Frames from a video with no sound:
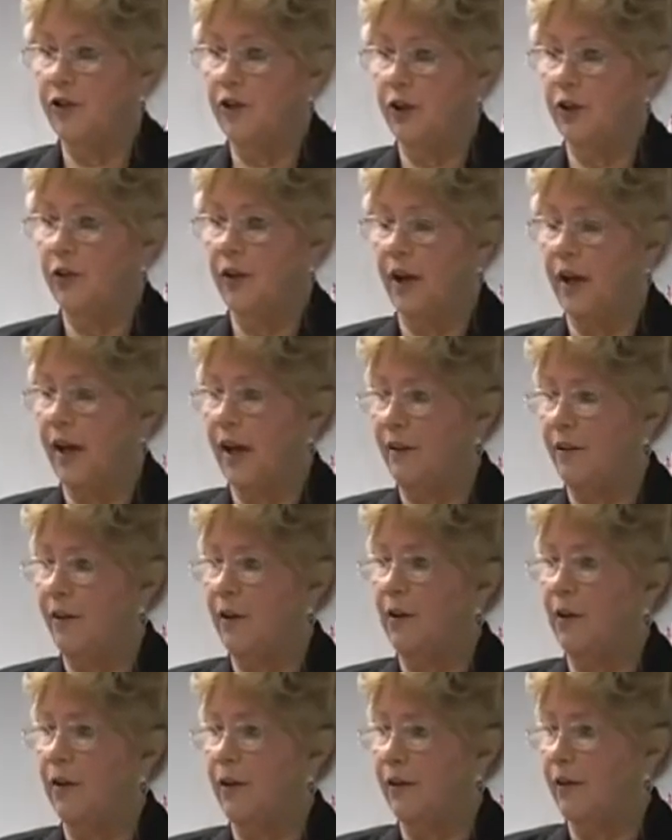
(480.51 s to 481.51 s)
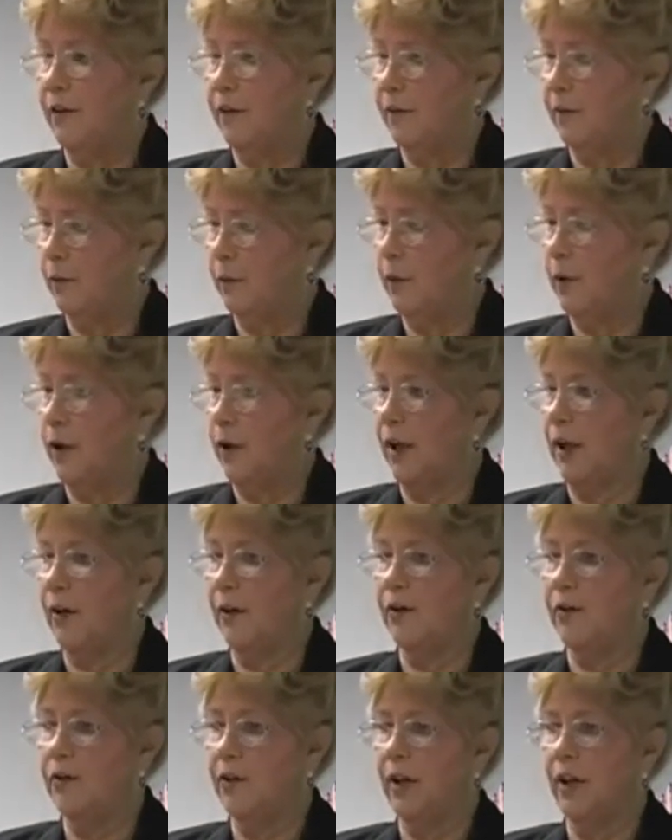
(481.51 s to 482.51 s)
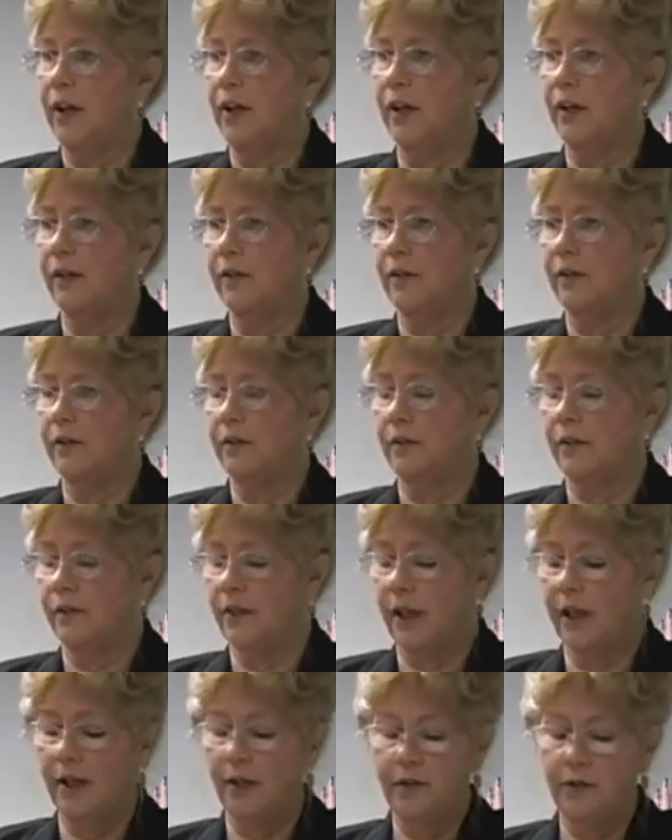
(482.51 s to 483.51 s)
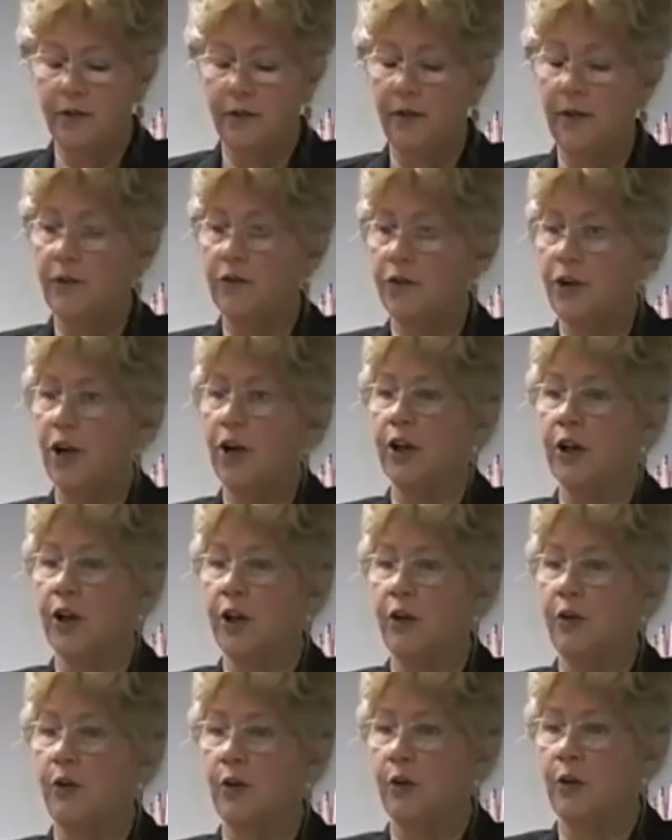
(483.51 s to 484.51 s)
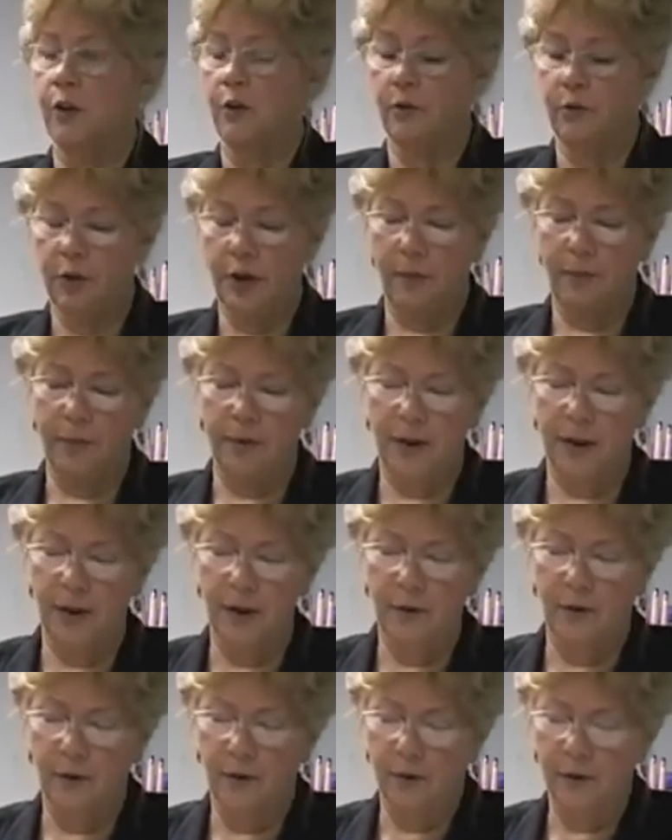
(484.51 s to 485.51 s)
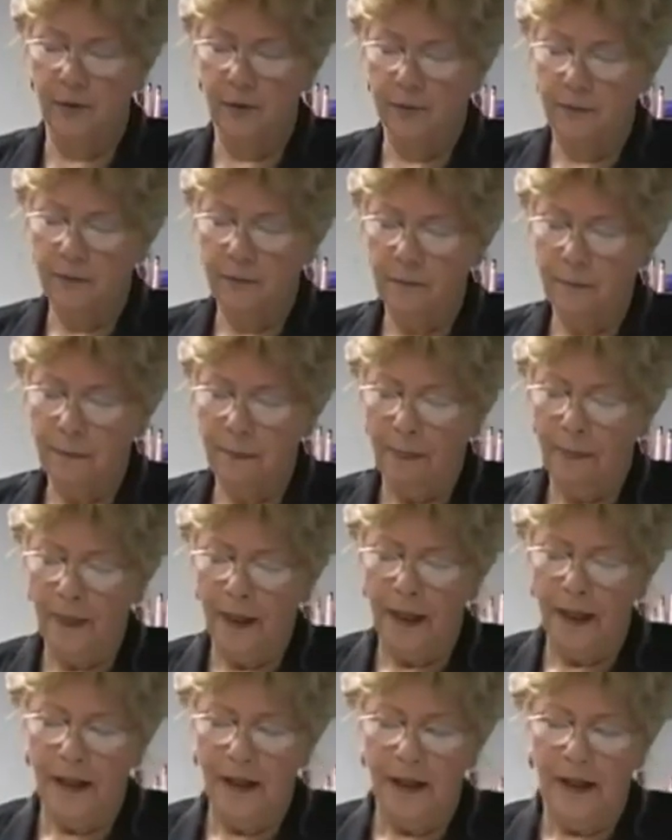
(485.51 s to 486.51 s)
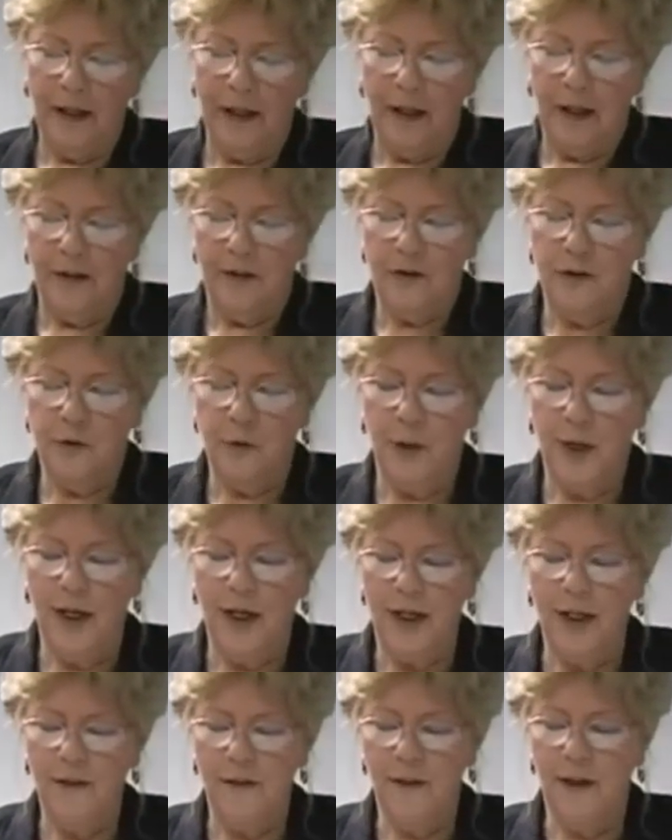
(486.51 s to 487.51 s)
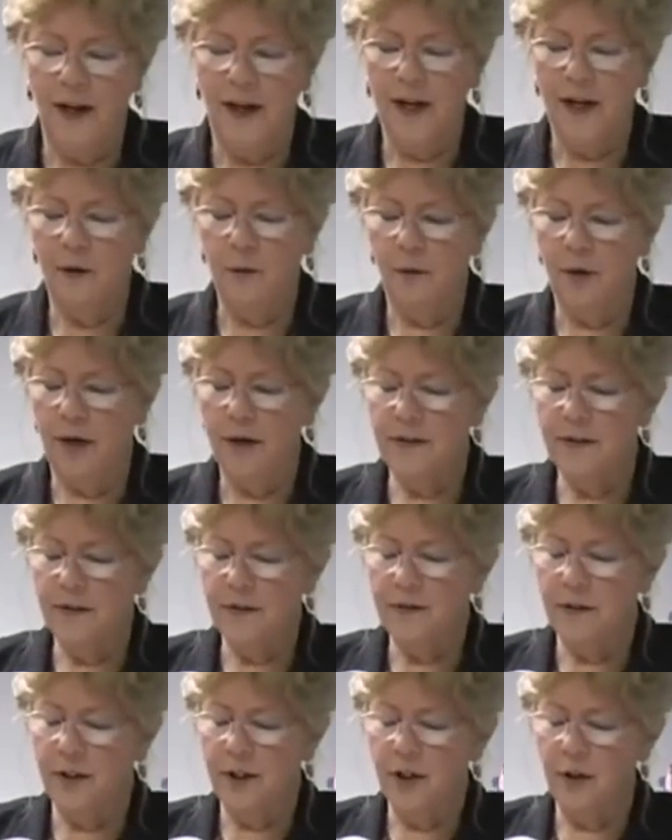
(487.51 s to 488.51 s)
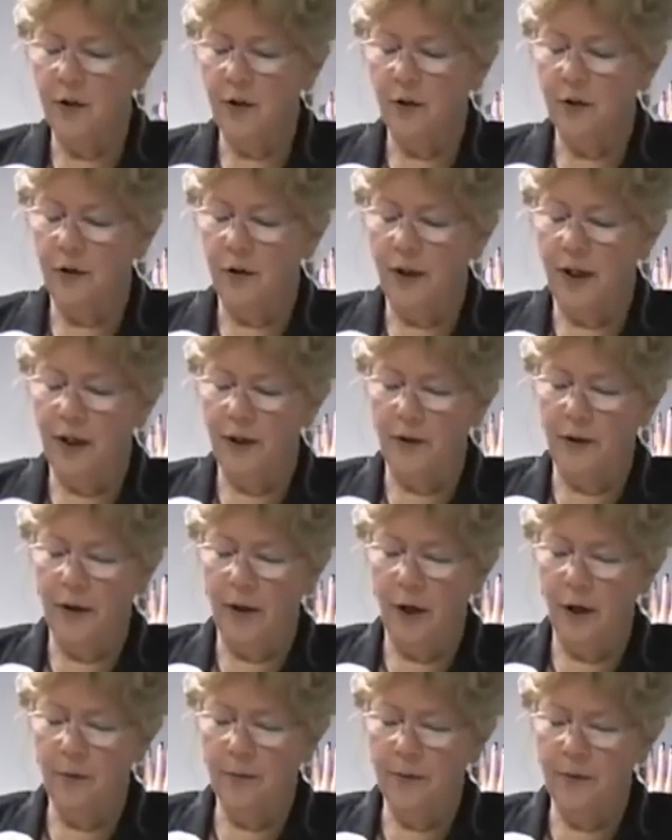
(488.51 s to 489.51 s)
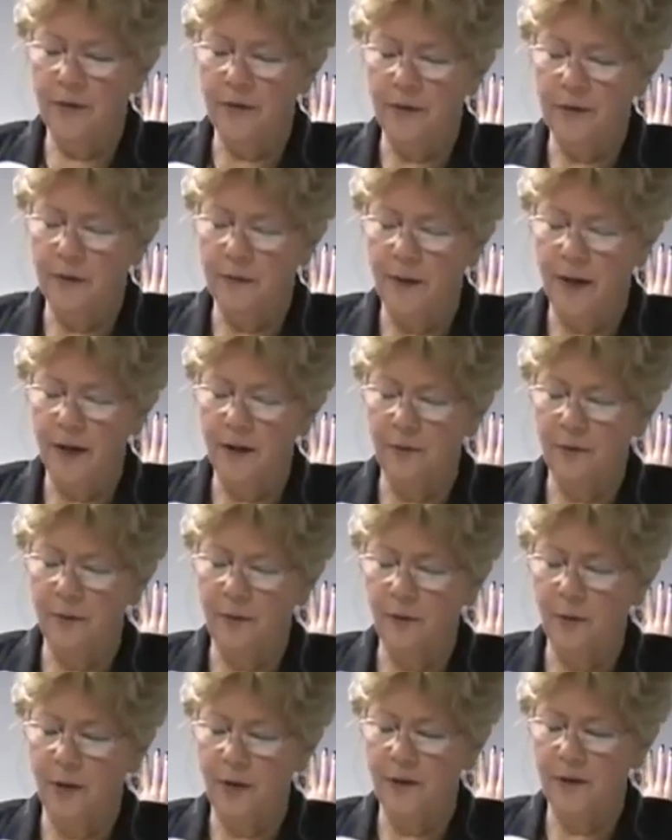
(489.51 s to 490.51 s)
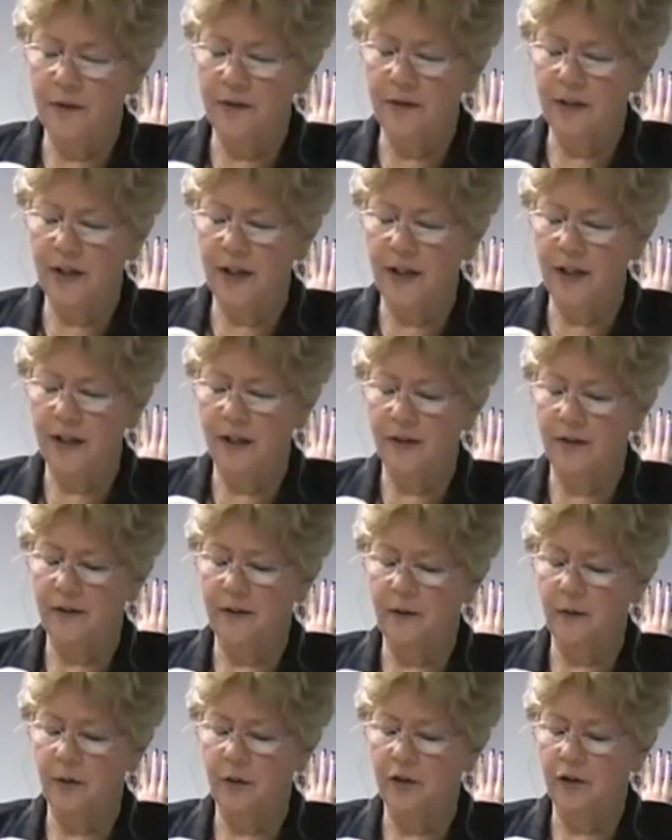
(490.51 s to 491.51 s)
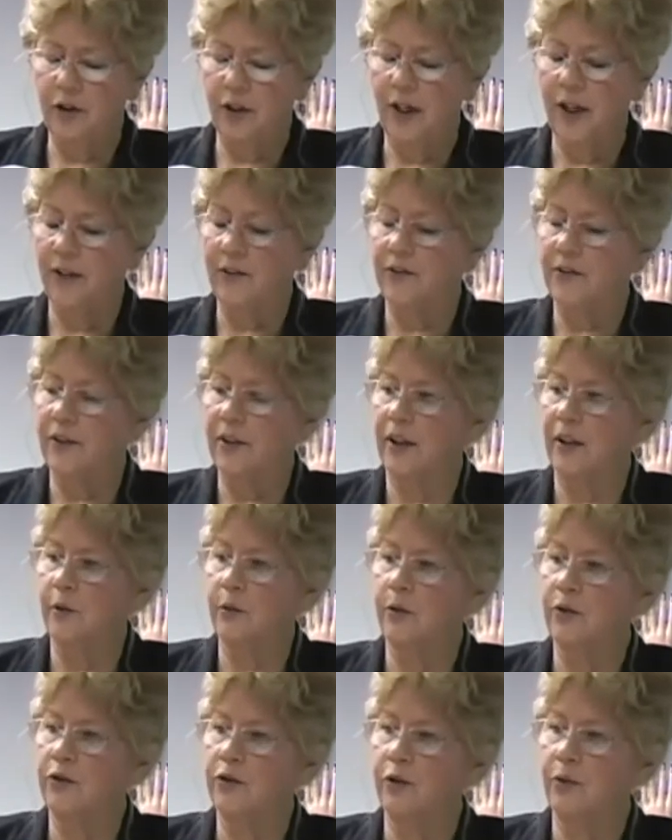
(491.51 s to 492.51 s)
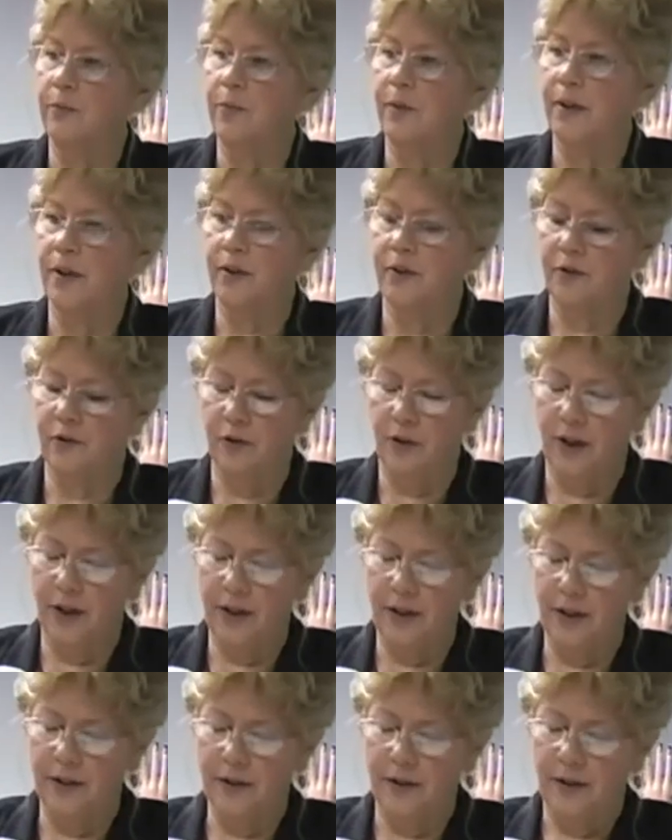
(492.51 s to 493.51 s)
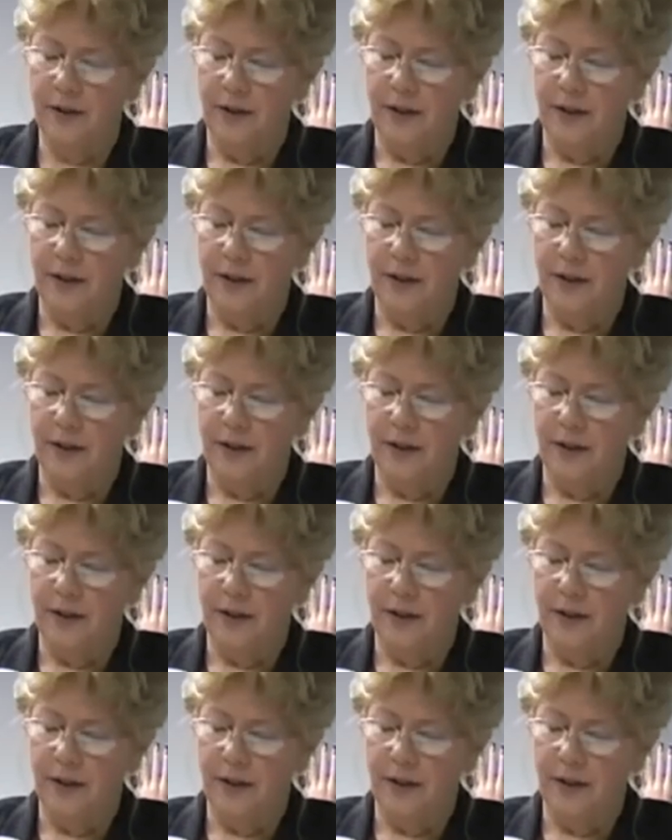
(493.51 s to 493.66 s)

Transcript: you know, they have only one layer of scale, so there's not cuticle on top of cuticle. Swelling the hair raises the cuticle layer and opens the space between the scales, which allows liquids to penetrate.